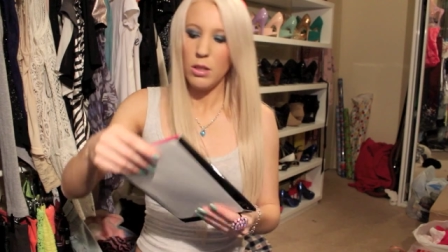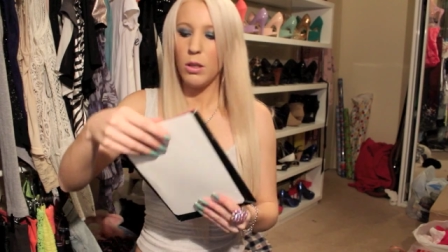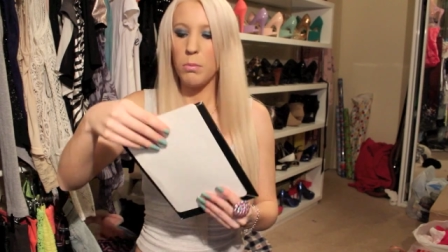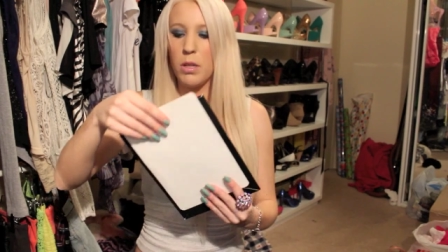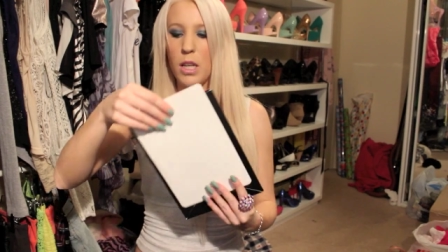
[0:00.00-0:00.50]

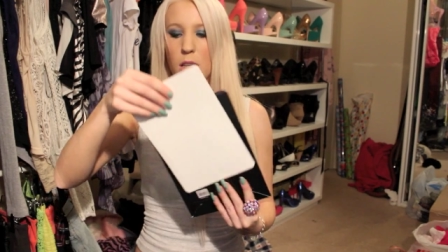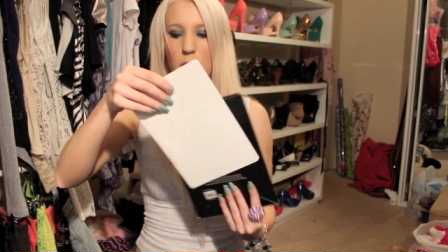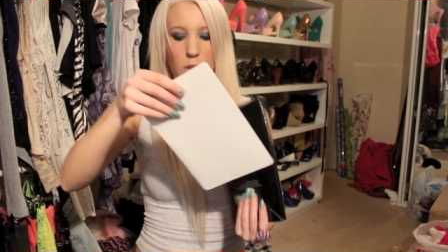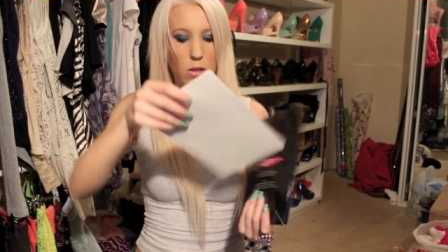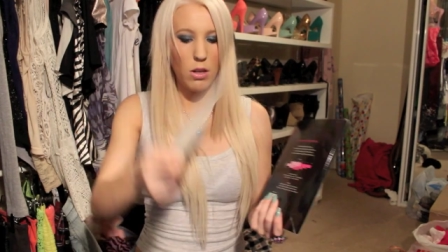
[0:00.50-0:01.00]
No, but
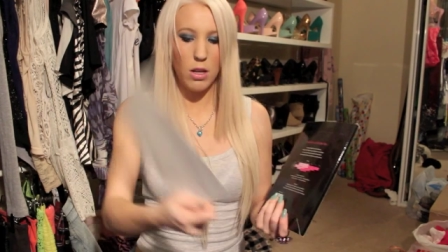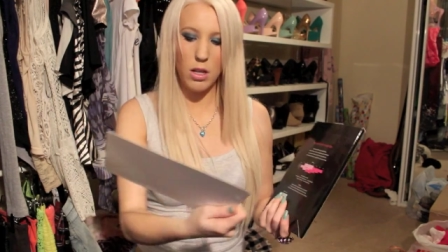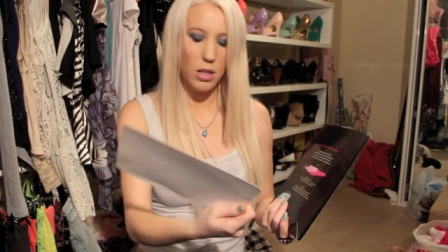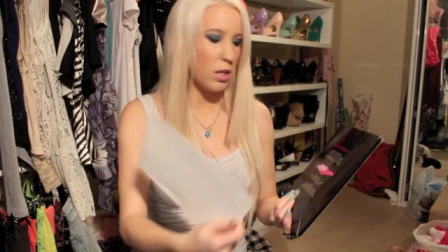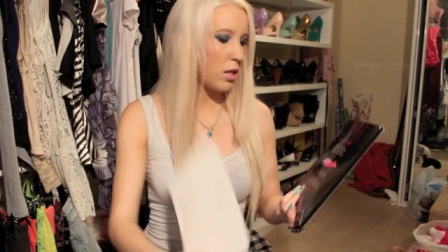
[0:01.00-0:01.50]
it's
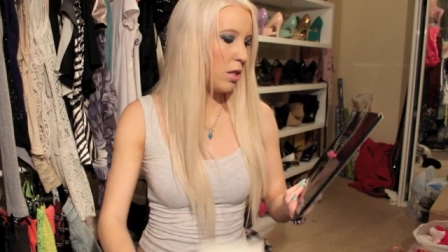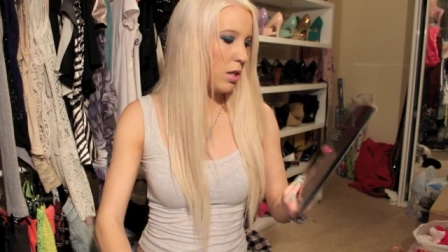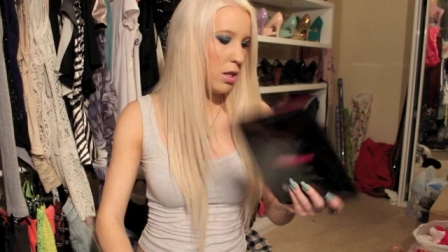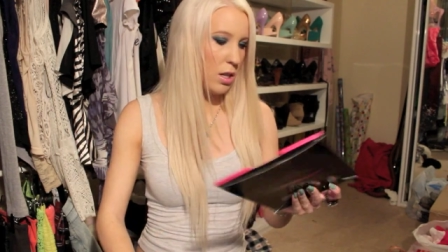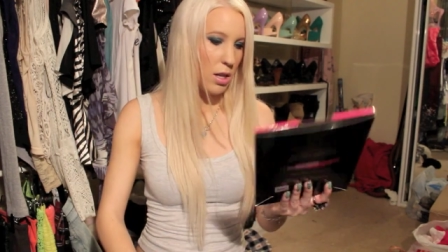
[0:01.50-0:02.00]
not.
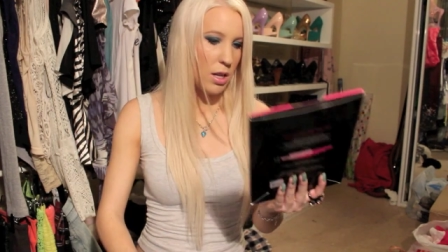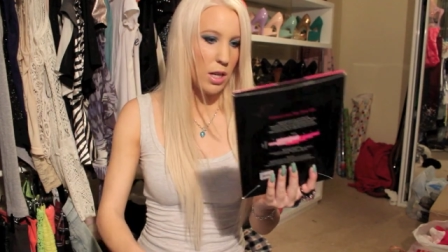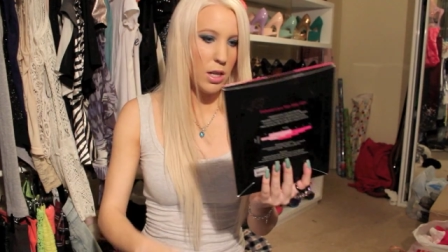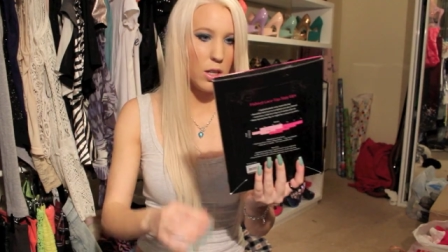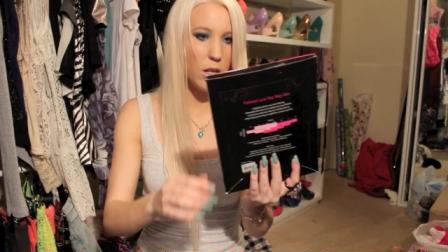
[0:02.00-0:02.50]

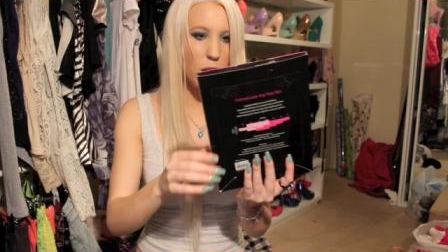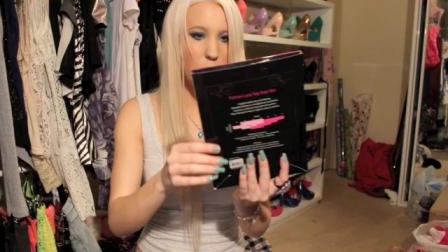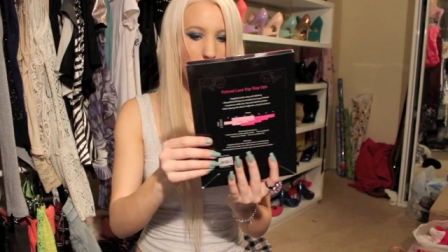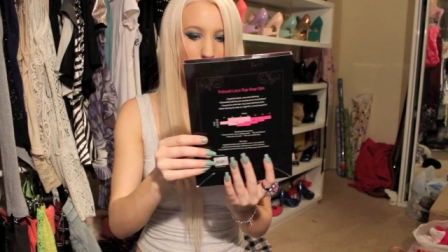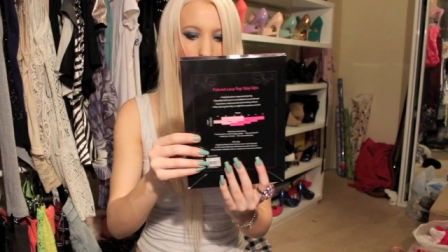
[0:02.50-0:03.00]
And I got,
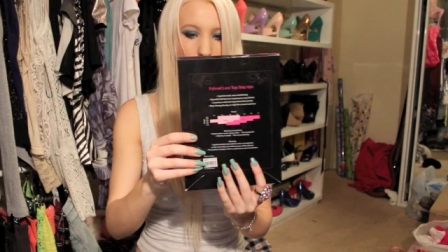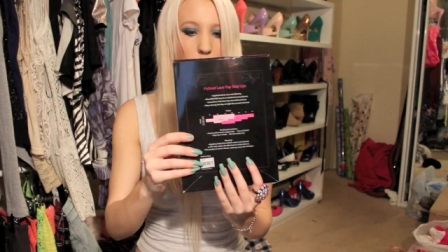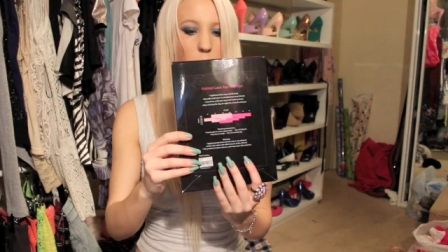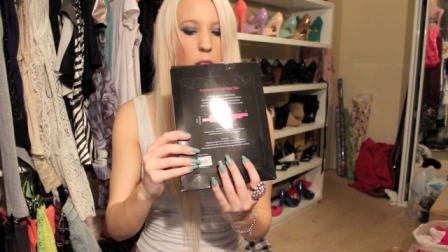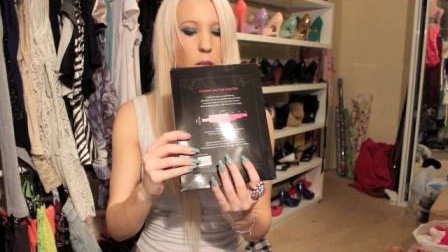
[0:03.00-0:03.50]

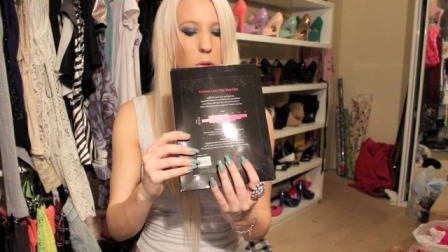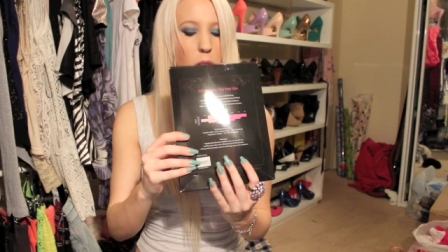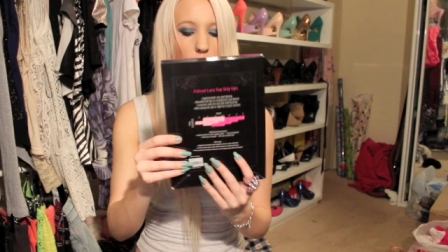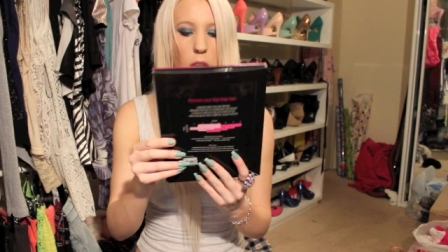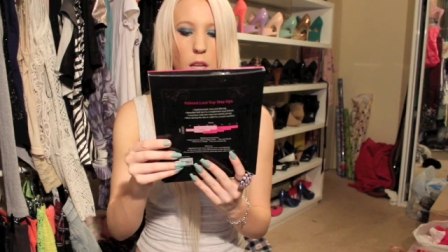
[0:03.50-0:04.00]
oh, what are